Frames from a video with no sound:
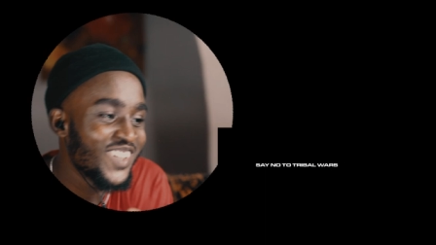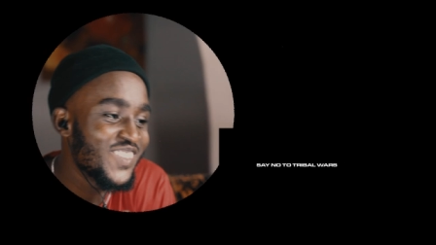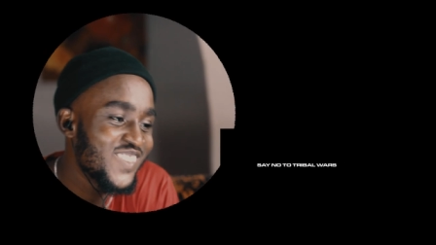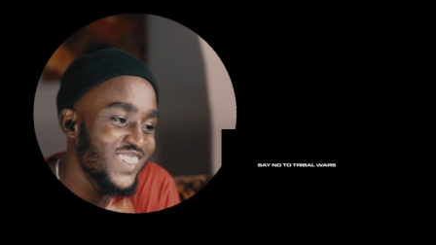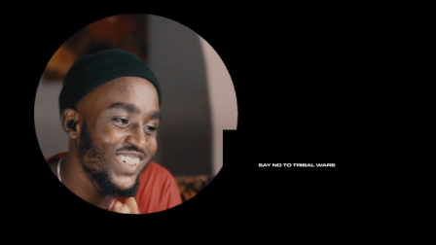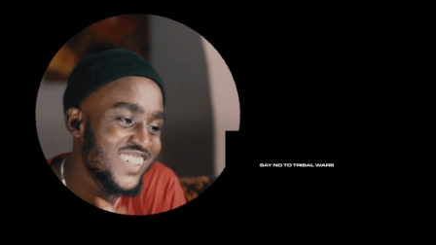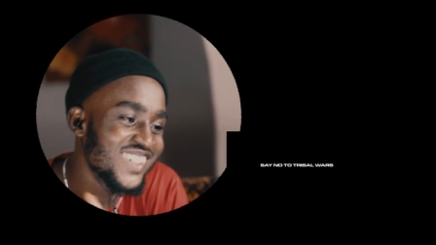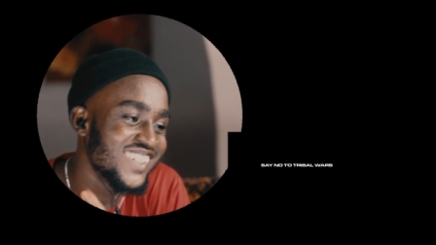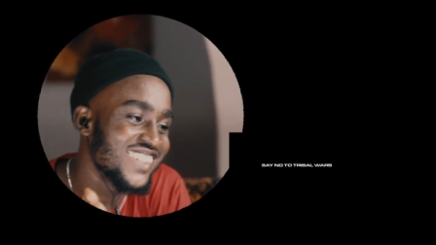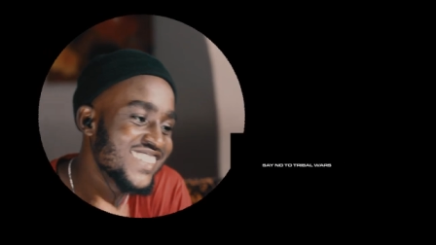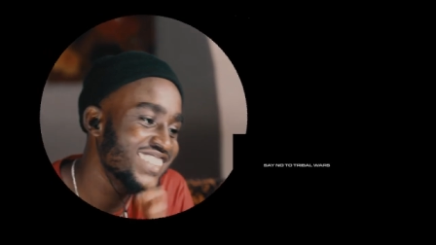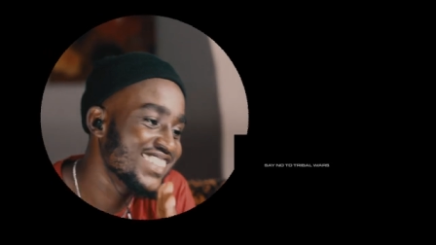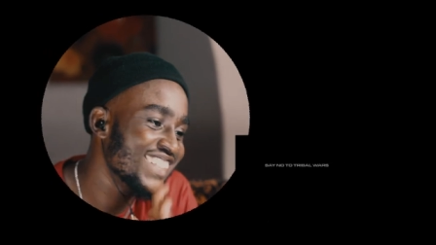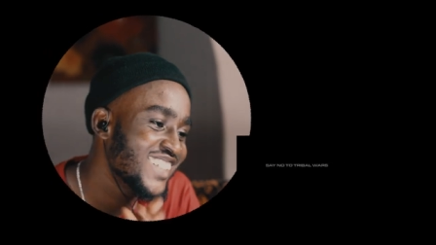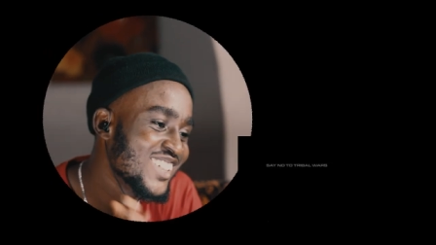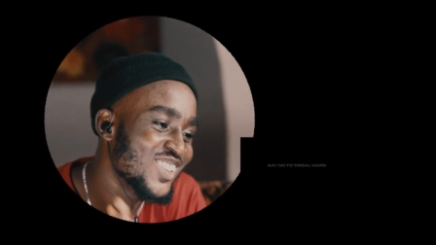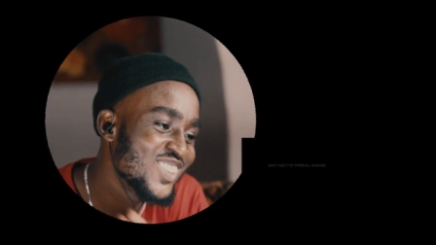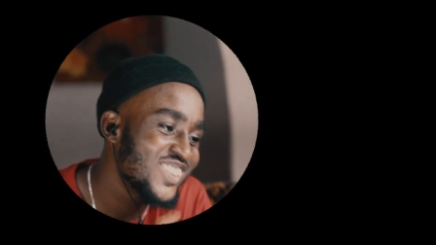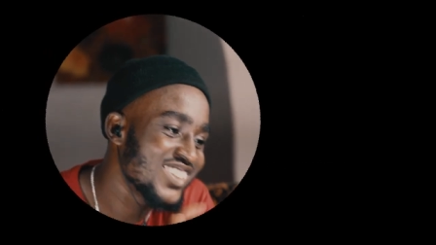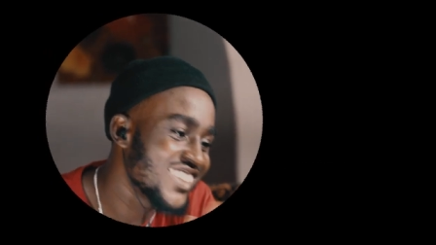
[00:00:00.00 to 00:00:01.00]
Come on,
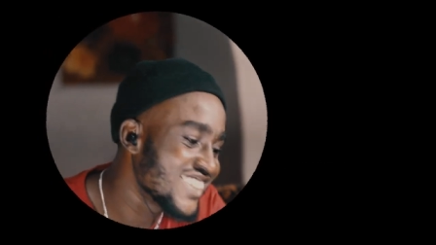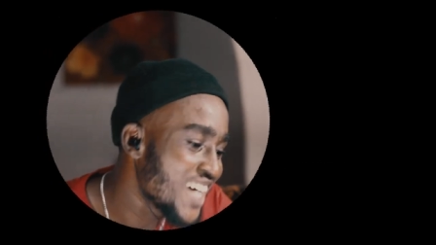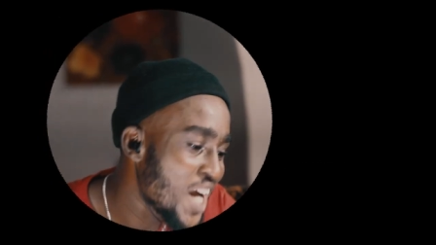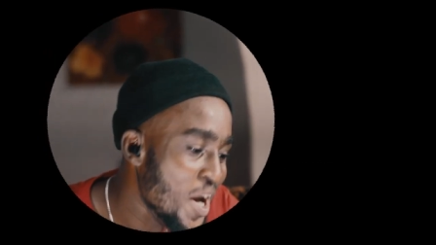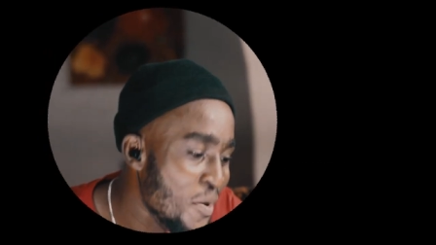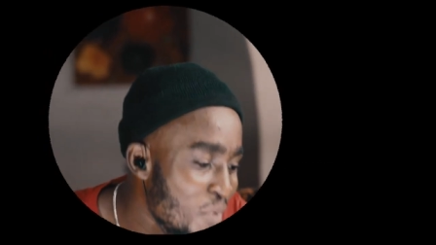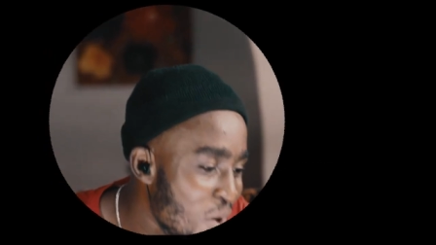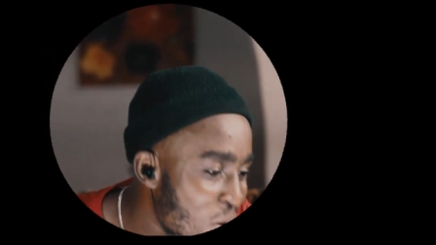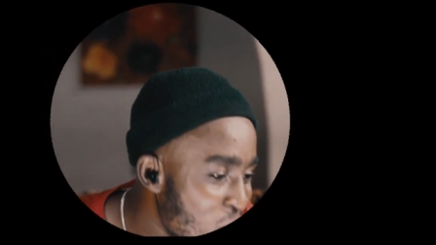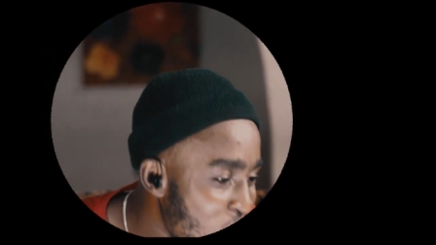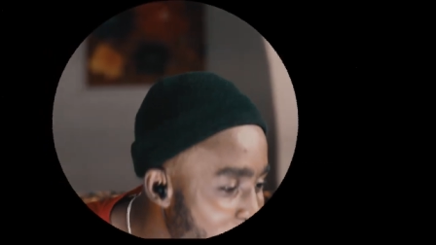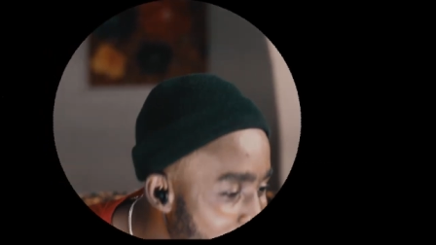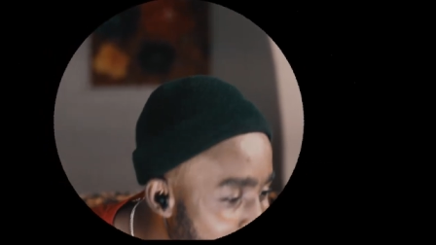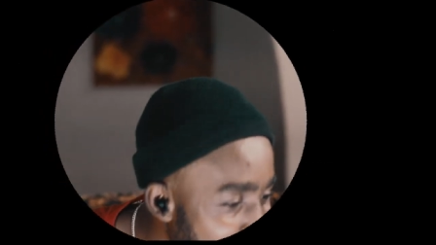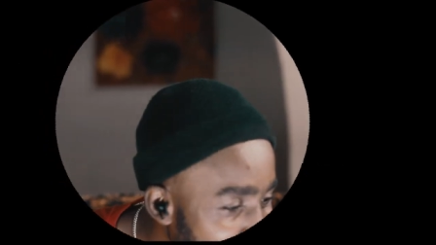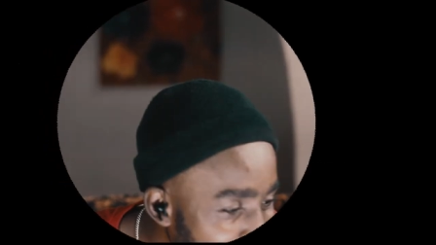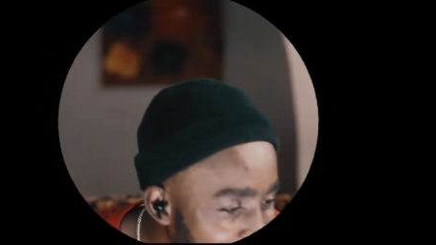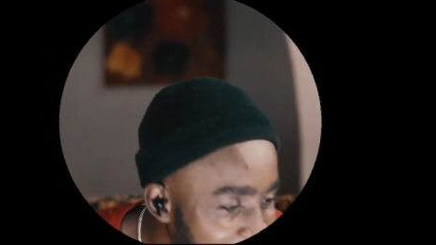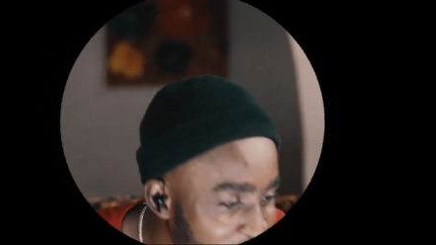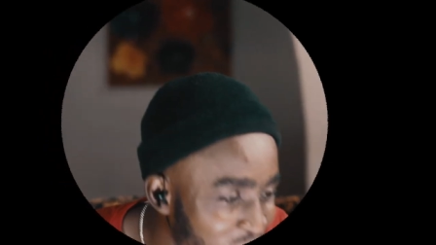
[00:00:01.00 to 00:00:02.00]
say no to tribal
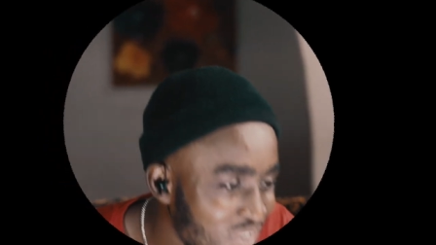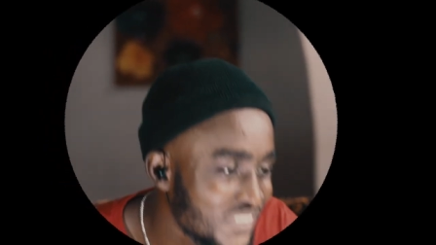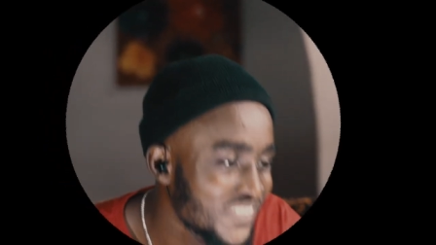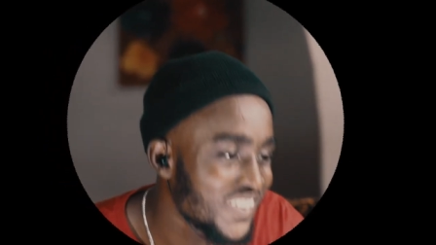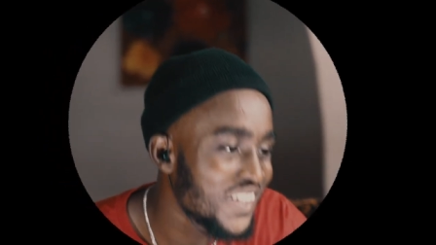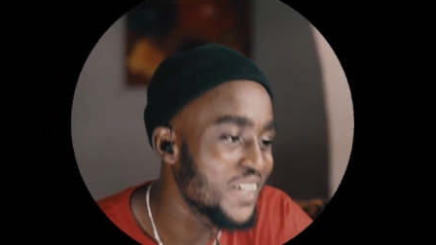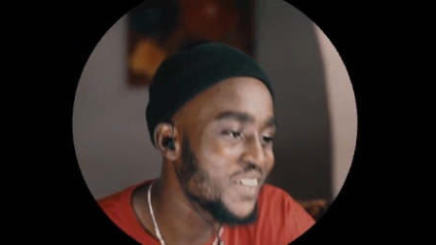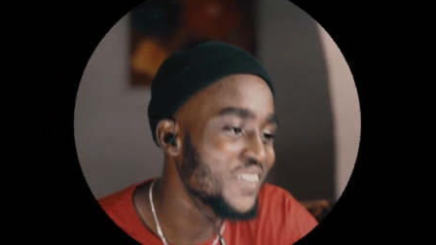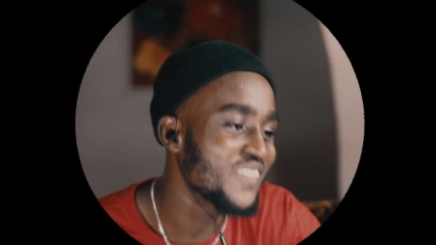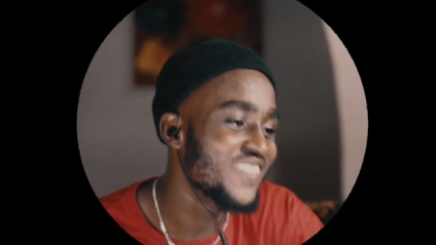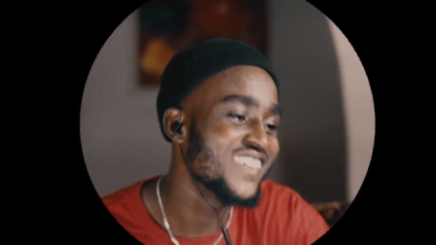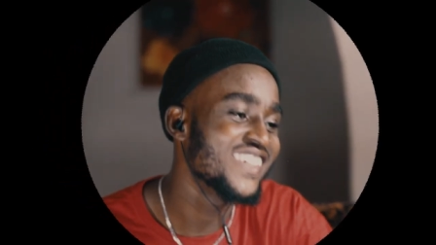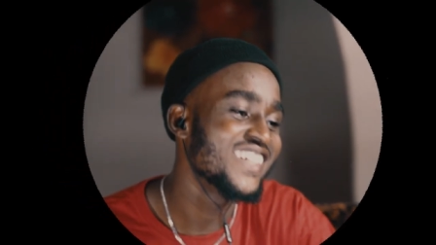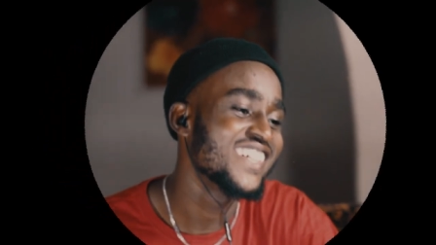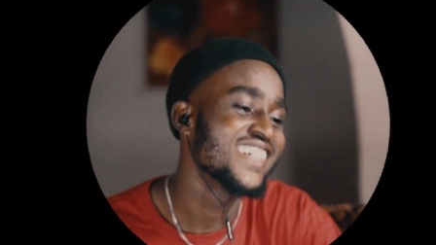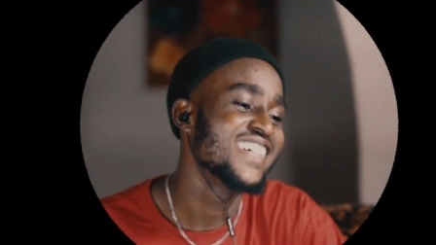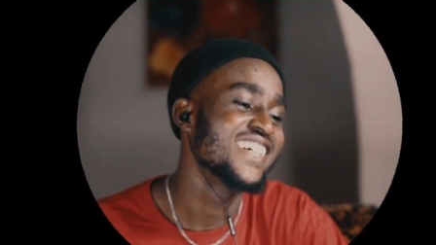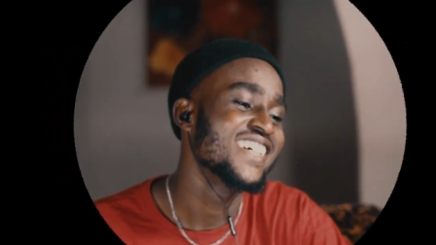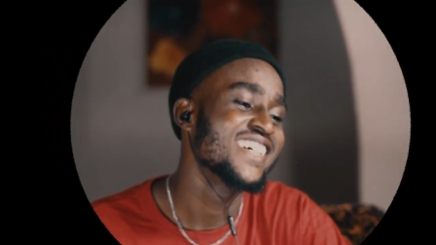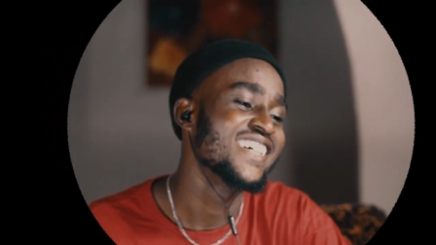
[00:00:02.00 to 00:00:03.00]
wars, fam.
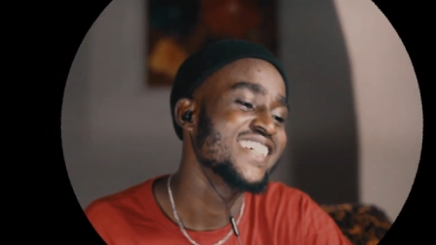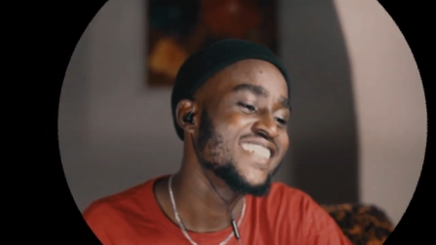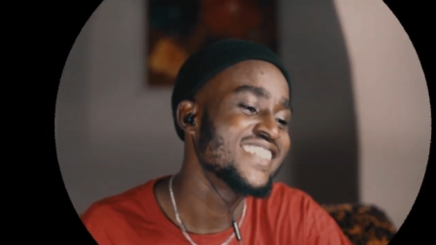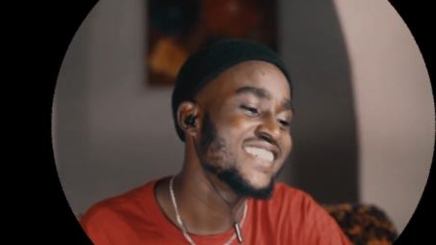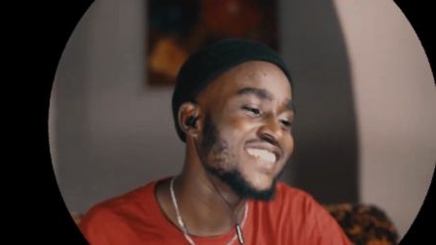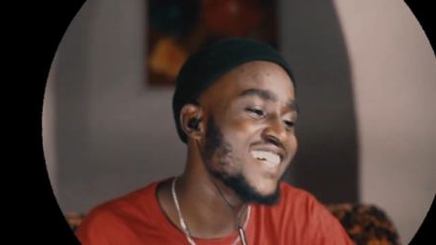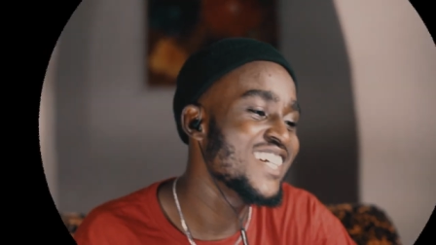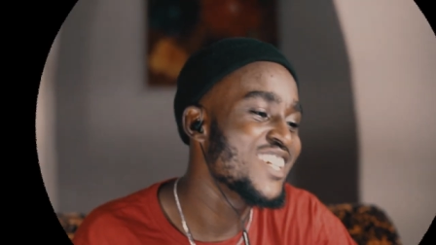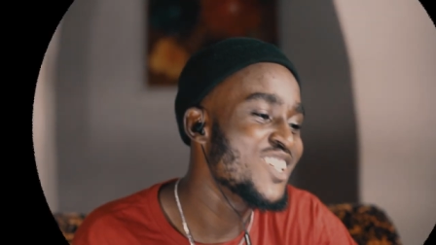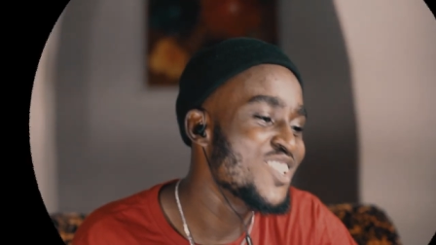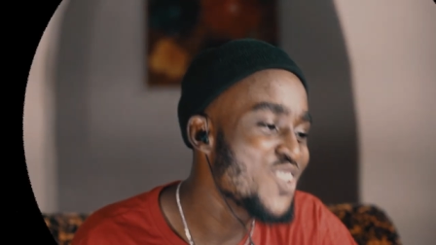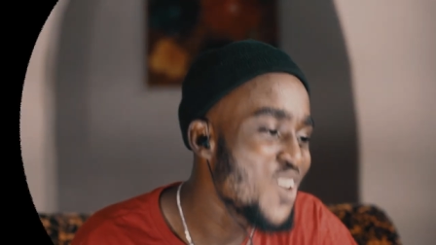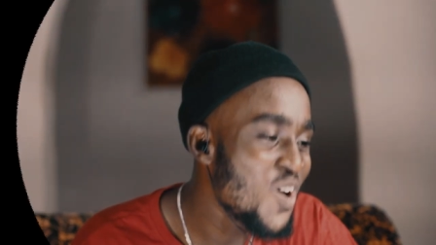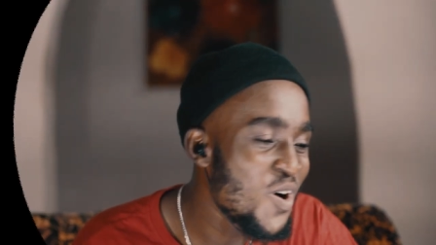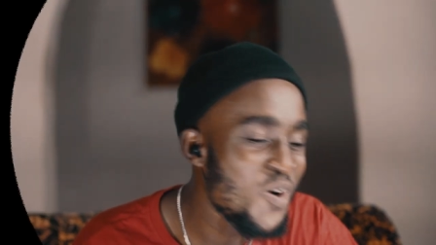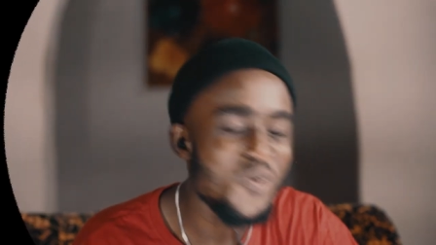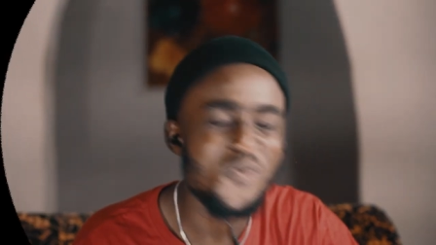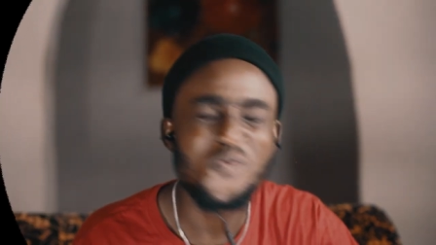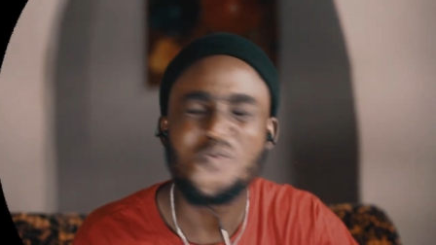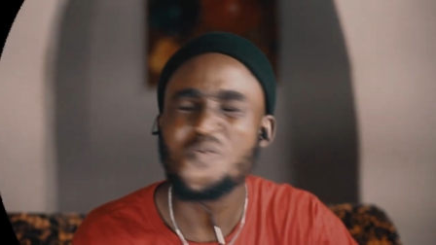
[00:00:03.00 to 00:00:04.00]
Say
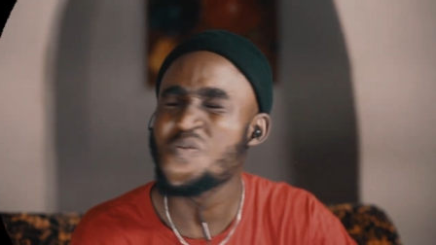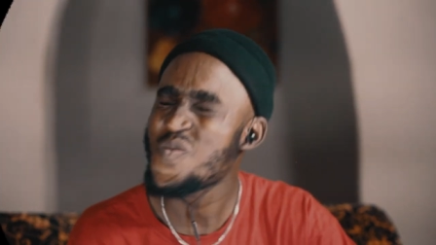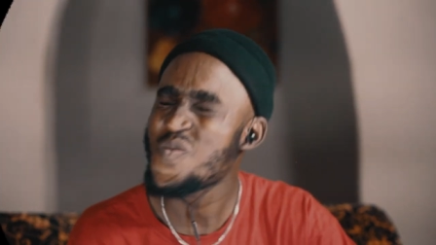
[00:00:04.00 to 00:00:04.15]
no.